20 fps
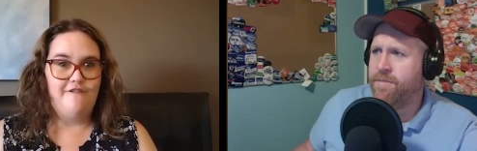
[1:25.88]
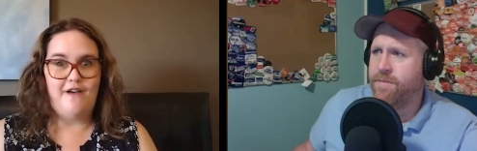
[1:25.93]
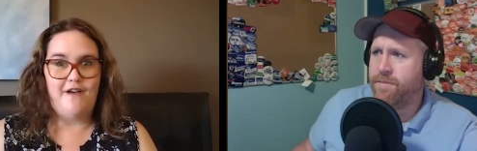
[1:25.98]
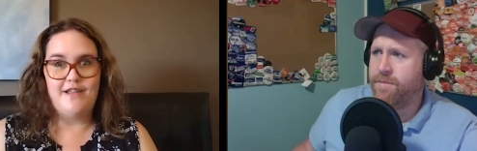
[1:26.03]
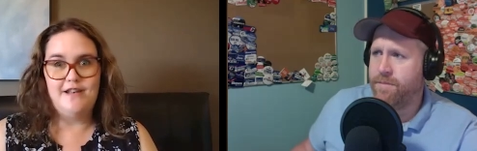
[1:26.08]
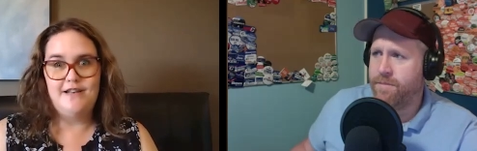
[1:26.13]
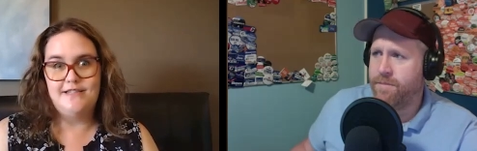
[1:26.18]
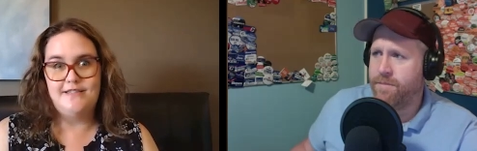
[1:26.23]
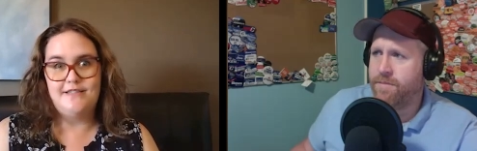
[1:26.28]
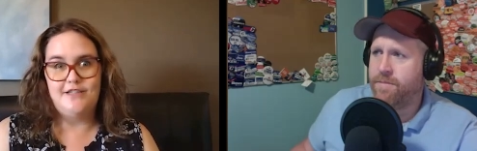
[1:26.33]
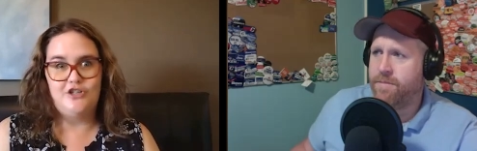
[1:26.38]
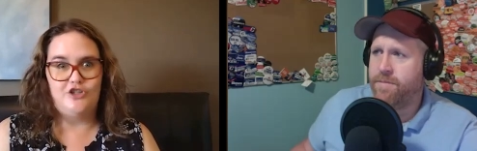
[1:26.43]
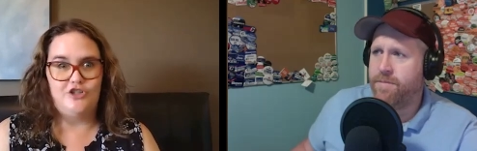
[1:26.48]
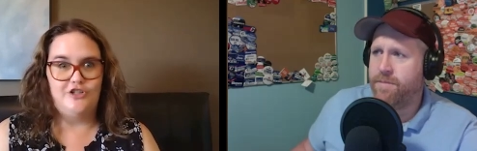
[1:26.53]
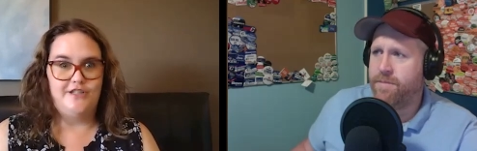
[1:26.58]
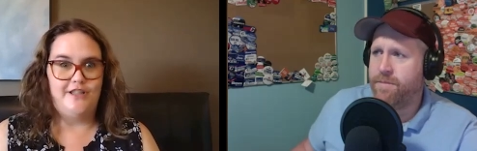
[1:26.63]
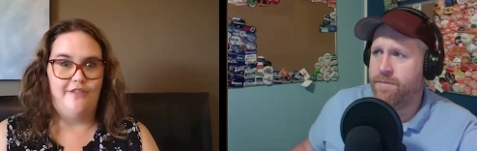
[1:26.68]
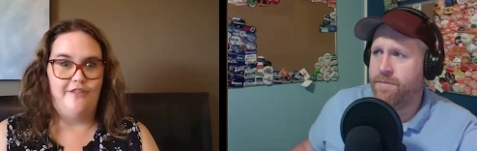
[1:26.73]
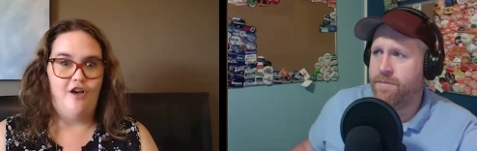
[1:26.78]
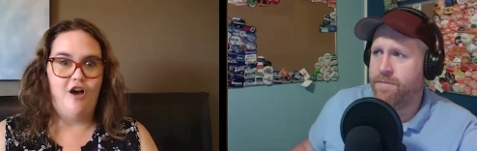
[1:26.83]
Speaker 1: fun
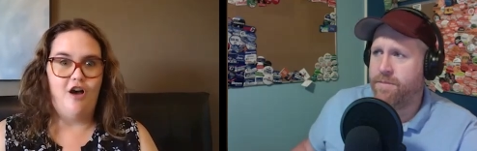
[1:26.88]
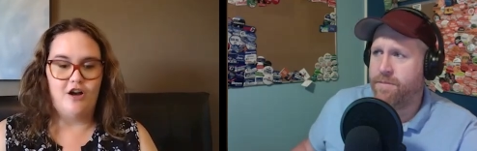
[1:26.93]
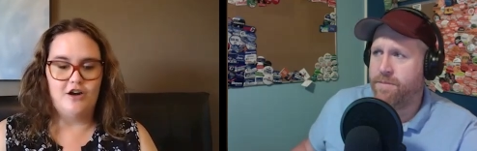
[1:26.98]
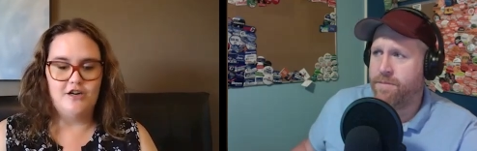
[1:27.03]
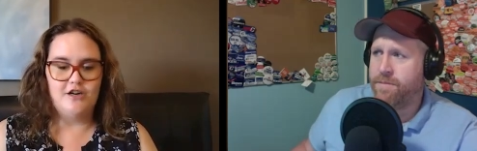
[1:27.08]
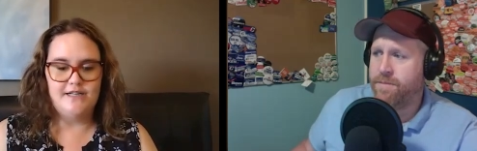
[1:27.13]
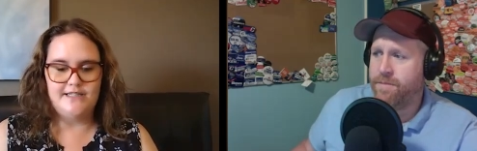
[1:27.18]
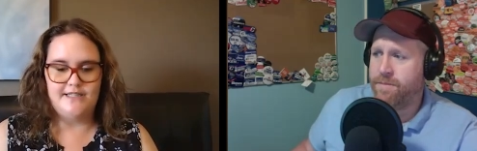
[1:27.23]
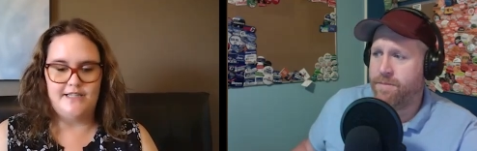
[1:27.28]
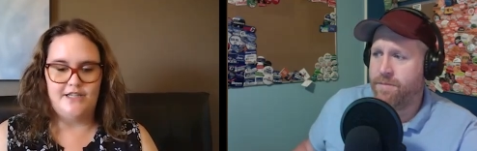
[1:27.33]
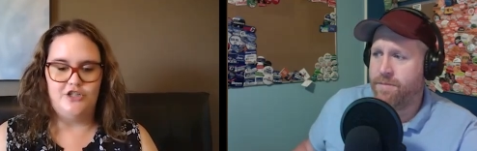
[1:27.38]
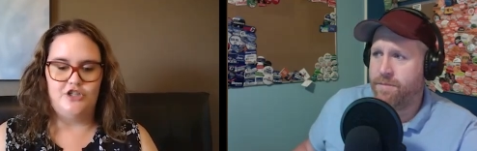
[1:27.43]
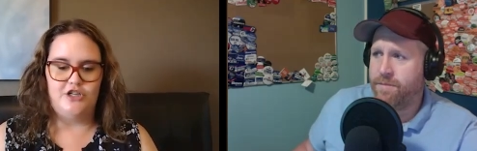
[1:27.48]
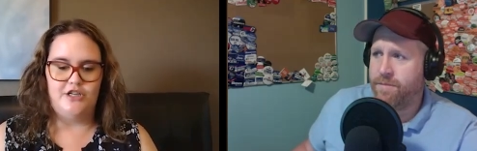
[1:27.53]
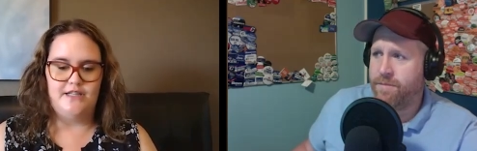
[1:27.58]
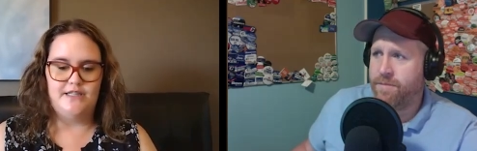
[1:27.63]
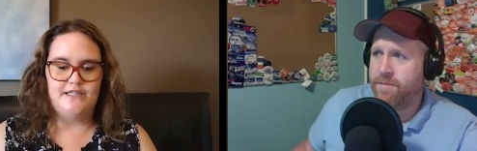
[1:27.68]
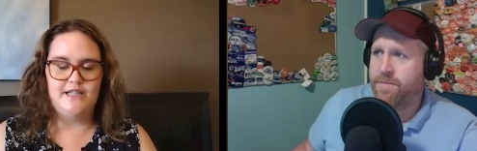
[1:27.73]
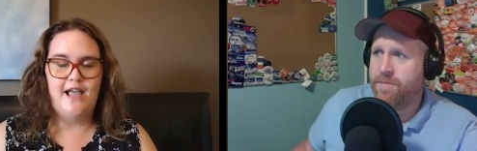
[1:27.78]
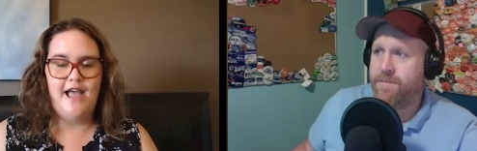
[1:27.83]
decisions and the hard
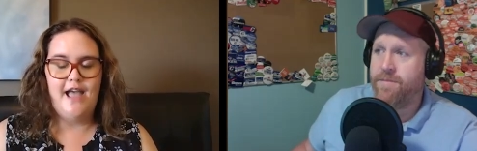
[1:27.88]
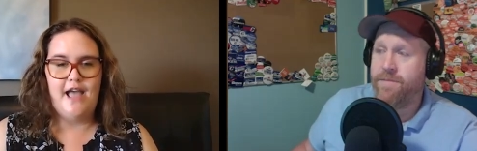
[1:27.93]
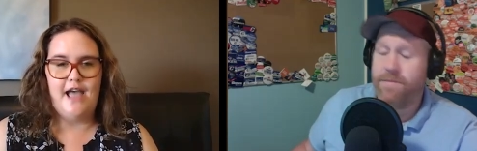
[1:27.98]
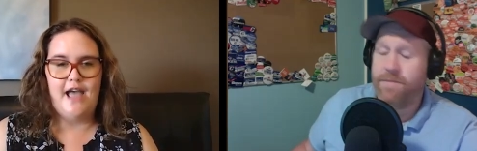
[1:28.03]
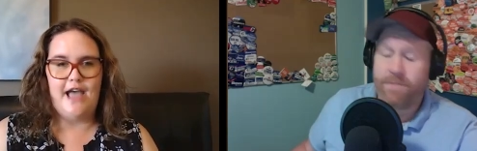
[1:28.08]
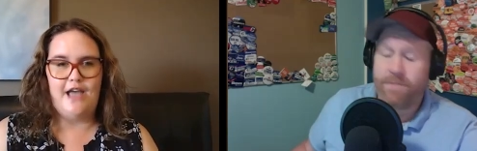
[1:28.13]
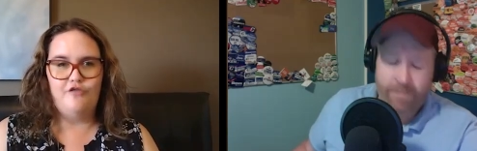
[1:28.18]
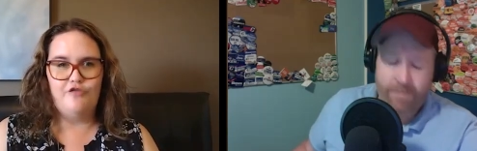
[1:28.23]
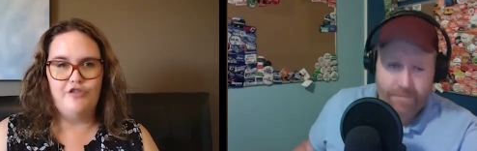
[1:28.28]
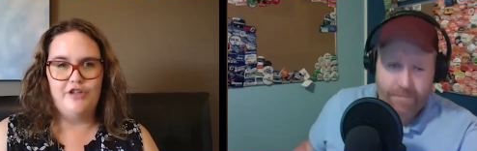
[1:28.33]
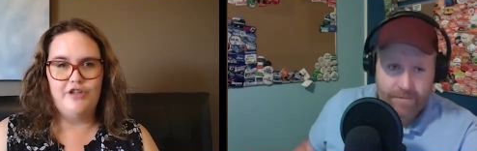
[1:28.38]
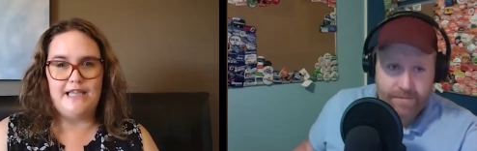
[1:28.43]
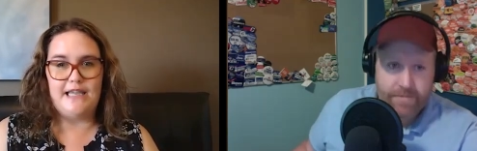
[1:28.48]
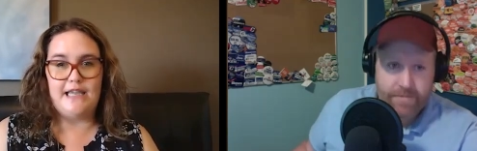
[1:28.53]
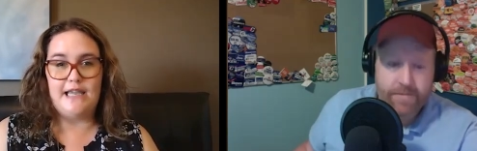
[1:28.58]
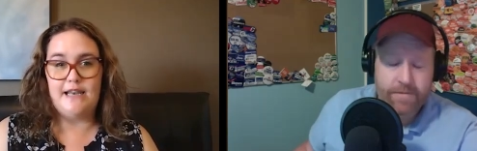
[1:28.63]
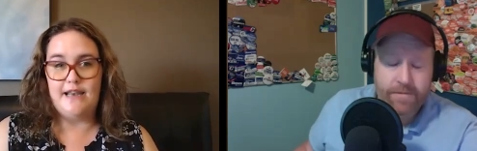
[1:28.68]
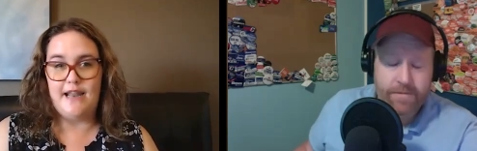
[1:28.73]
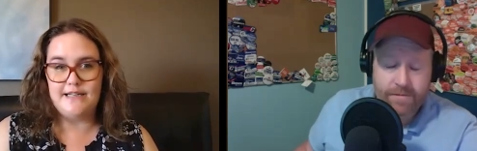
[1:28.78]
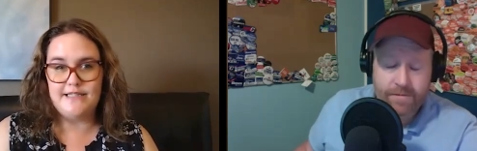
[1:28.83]
decisions and really
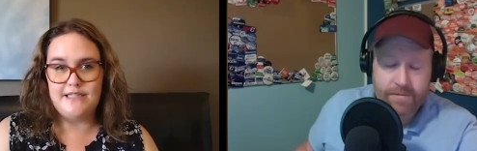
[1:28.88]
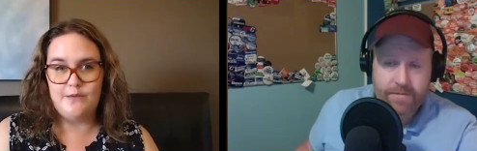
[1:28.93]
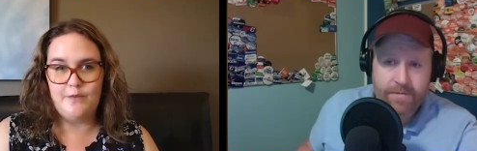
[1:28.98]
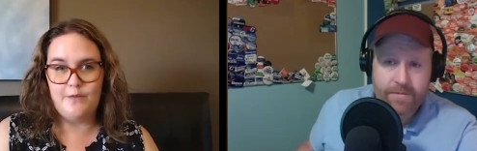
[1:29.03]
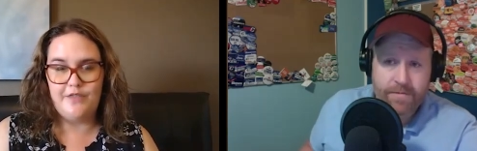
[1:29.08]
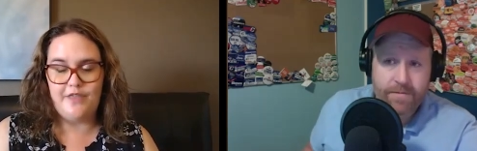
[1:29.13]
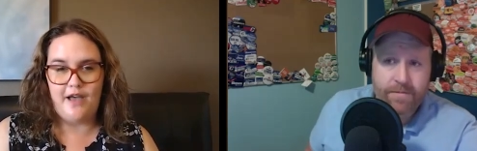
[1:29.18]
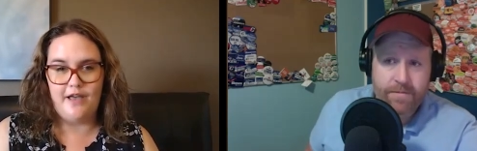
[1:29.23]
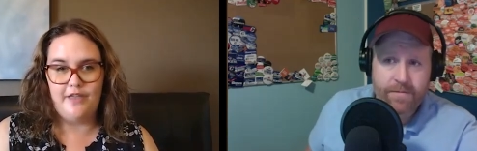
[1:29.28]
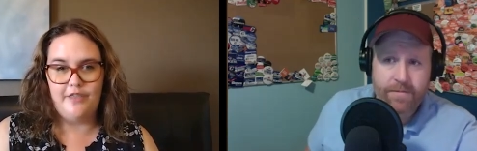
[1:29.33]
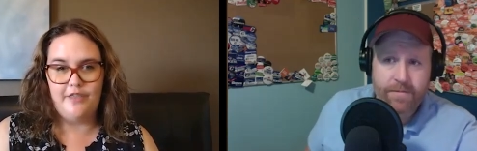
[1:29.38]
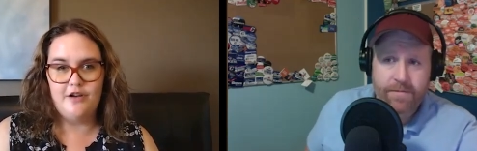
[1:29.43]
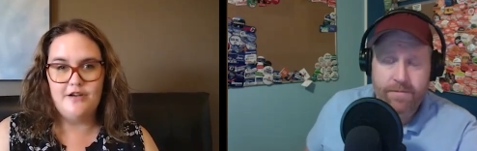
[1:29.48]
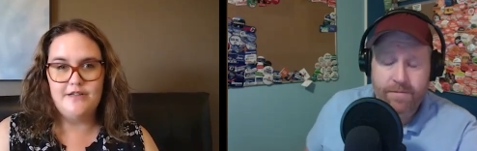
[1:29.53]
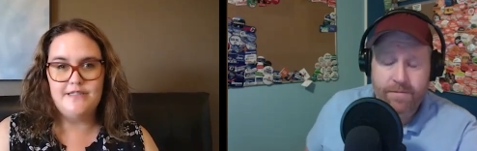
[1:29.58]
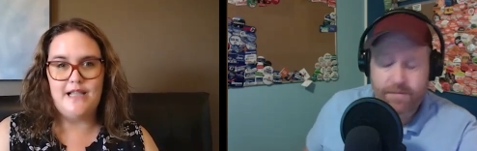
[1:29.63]
connecting with others